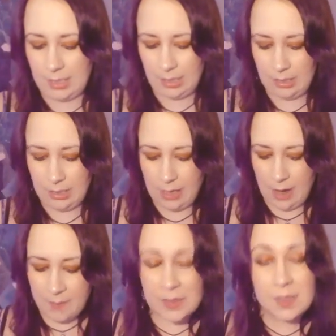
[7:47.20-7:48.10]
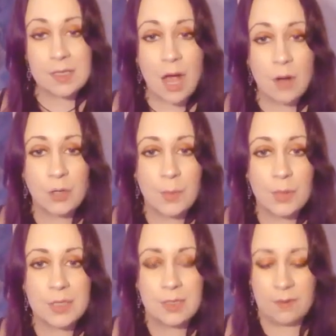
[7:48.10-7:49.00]
it. And this is how your
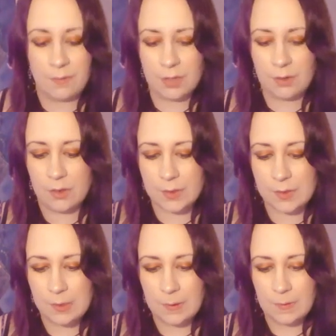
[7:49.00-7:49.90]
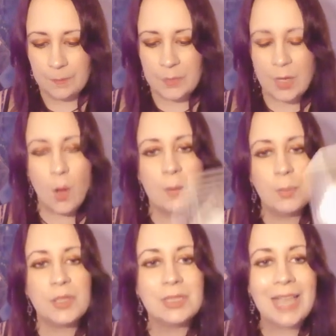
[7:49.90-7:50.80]
person feels. They want to
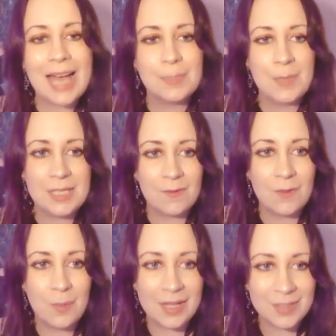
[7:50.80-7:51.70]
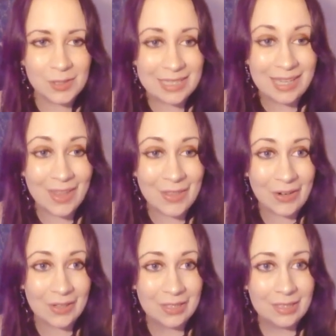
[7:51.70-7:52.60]
put the last piece of the puzzle
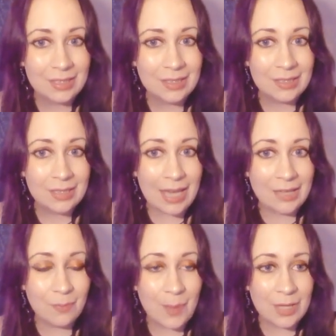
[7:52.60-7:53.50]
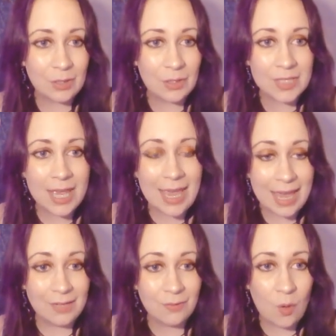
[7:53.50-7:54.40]
together. Eight of Pentacles,
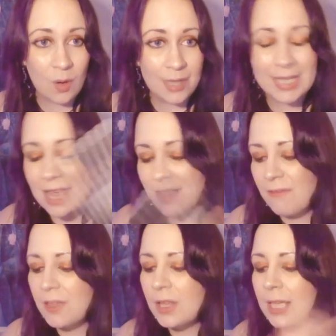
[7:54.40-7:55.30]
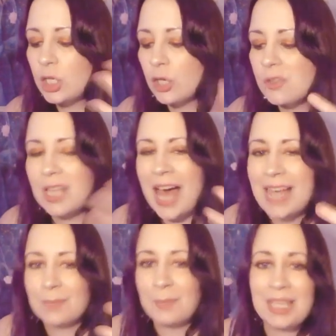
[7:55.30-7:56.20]
Eight of Coins. They feel like you're the
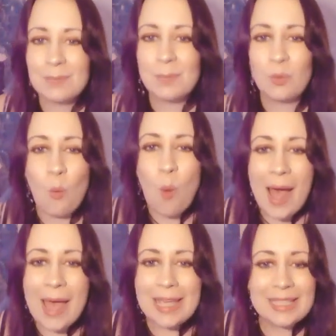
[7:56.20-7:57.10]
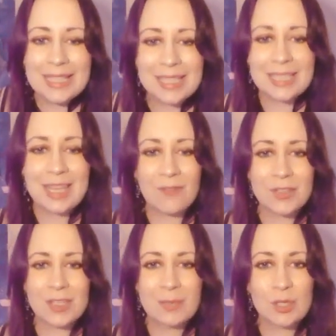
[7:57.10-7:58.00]
last piece, but why does it never
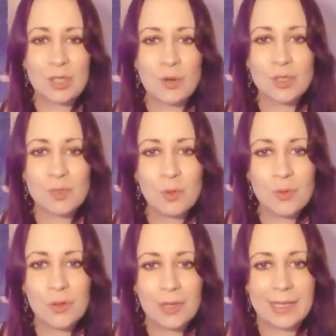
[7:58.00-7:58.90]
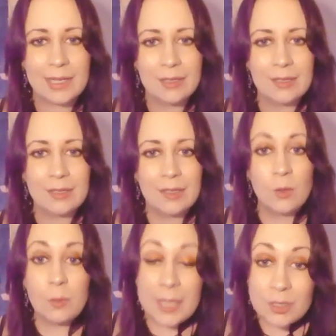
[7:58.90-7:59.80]
seem to go smoothly?
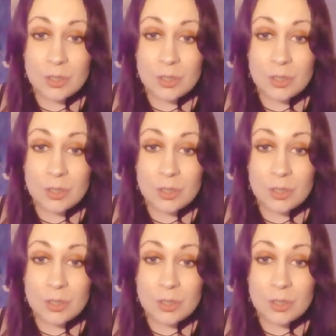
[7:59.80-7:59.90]
Well, because